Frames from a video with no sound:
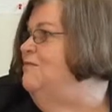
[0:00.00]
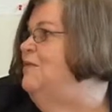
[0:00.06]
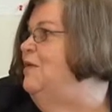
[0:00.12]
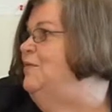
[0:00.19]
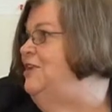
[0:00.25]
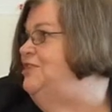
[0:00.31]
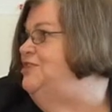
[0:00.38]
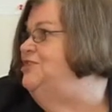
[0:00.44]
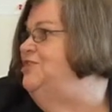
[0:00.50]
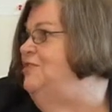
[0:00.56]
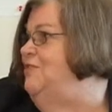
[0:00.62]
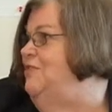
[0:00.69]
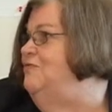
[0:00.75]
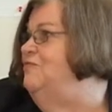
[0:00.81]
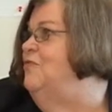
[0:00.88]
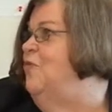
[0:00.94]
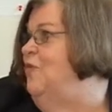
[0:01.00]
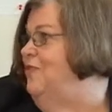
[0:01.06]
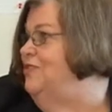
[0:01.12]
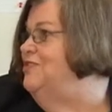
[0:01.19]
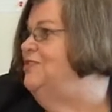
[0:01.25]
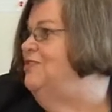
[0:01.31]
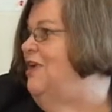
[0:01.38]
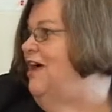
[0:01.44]
But we do
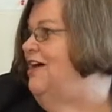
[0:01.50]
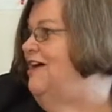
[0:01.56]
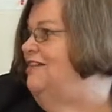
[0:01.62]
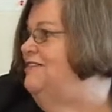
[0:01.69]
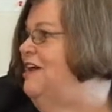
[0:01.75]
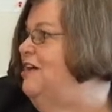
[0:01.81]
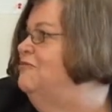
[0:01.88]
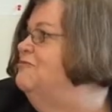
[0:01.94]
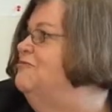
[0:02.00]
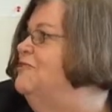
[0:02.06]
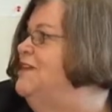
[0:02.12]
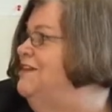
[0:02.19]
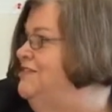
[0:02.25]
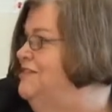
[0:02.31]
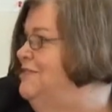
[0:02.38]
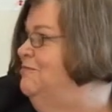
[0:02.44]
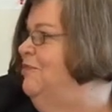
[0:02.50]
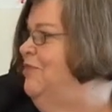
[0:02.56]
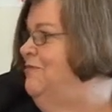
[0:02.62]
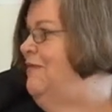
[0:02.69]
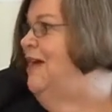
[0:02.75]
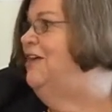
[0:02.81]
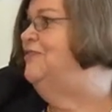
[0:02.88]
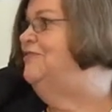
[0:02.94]
enforce a reasonable
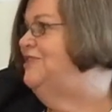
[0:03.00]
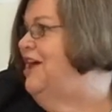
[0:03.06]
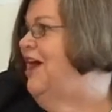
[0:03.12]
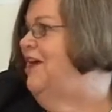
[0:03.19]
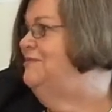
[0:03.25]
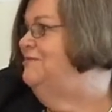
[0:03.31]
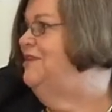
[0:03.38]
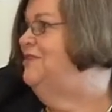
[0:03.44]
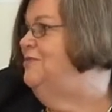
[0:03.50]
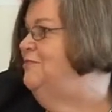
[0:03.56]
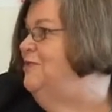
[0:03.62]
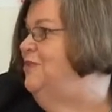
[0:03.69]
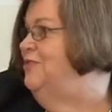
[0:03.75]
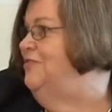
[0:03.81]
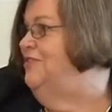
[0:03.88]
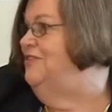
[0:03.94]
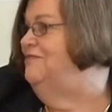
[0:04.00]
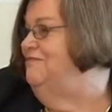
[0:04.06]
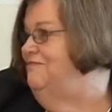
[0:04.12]
amount of time in the booth.